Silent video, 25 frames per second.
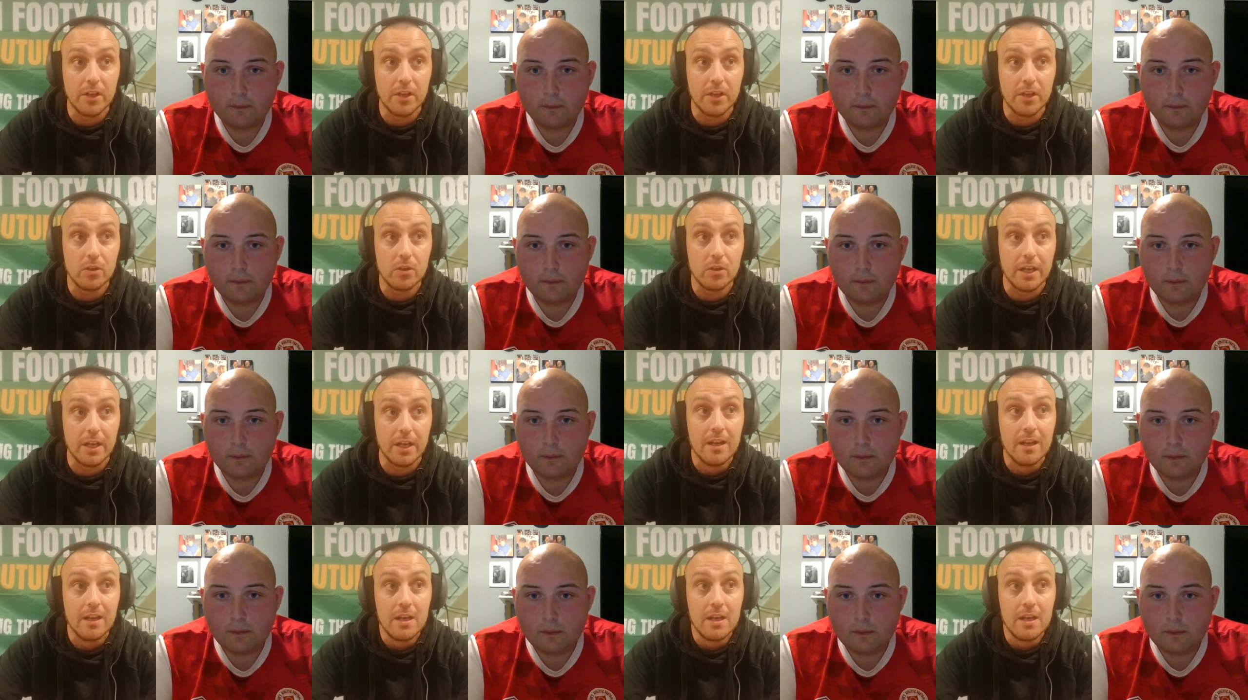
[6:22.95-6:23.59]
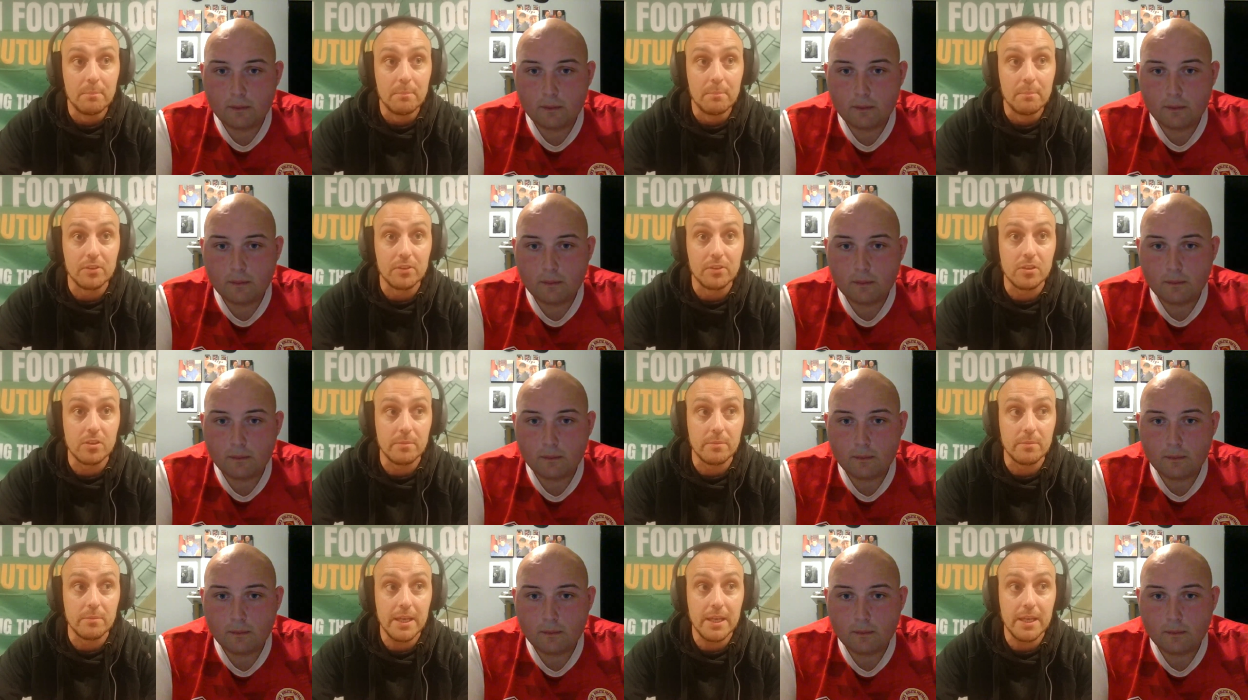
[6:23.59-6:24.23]
Speaker 1: We all know that.
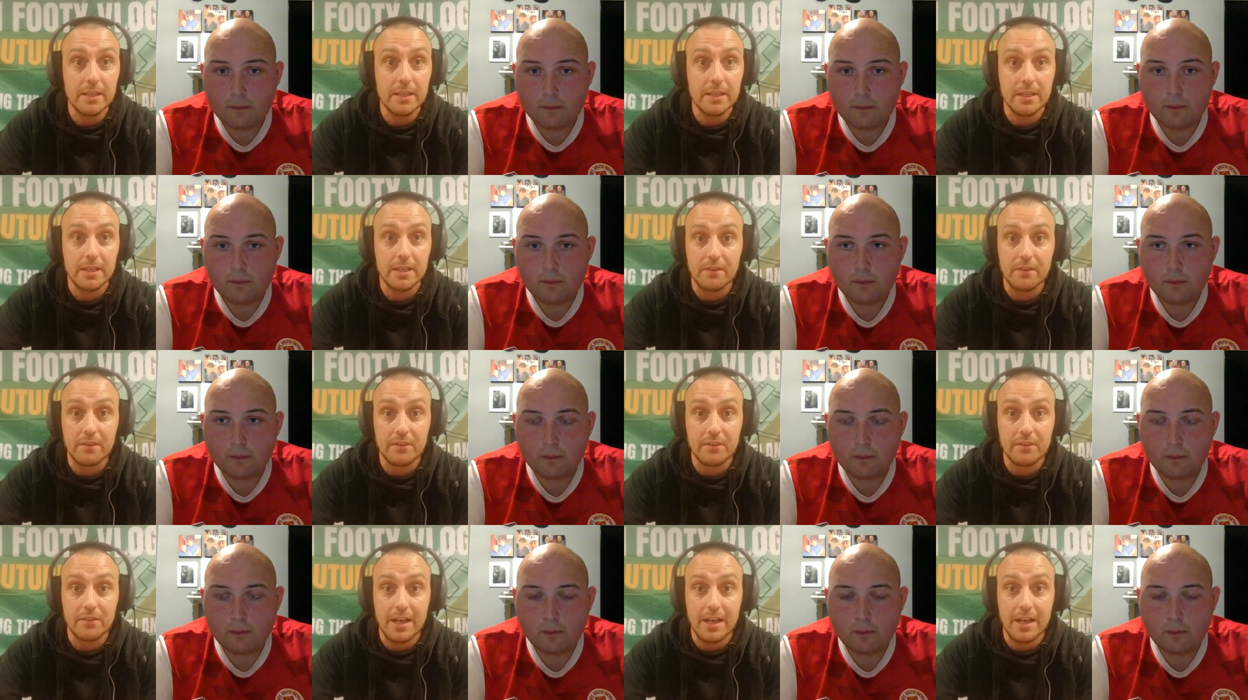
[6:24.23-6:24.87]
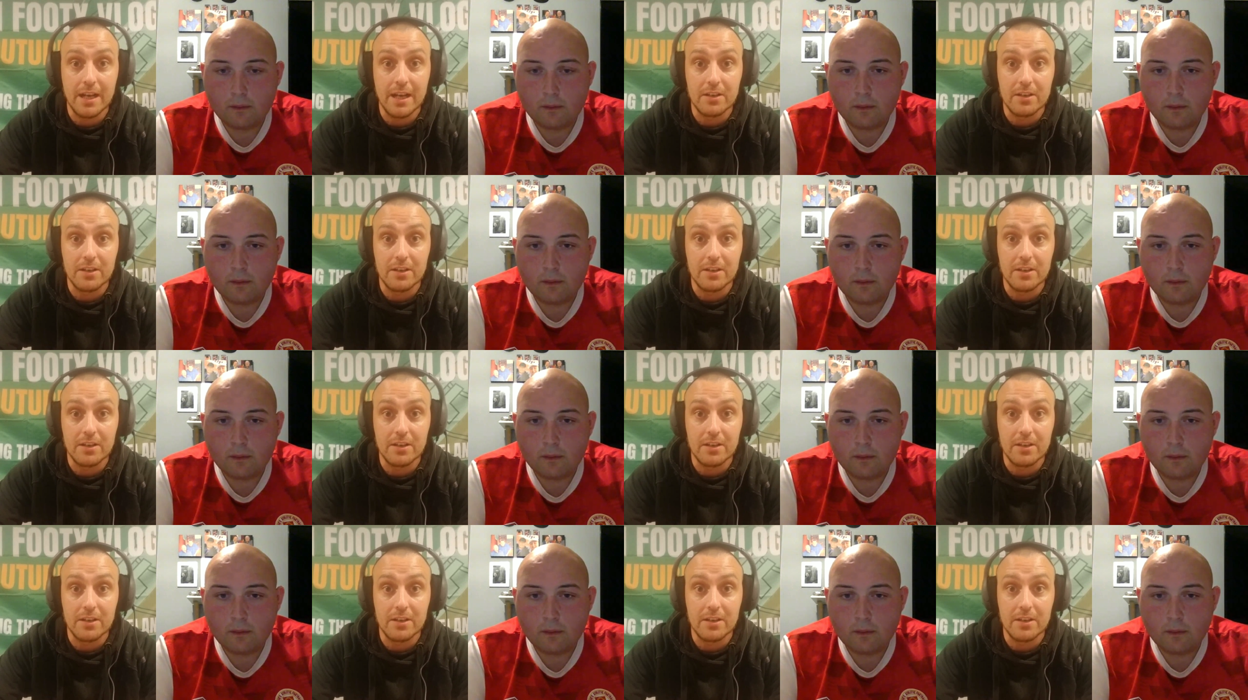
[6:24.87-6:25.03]
But to come in and have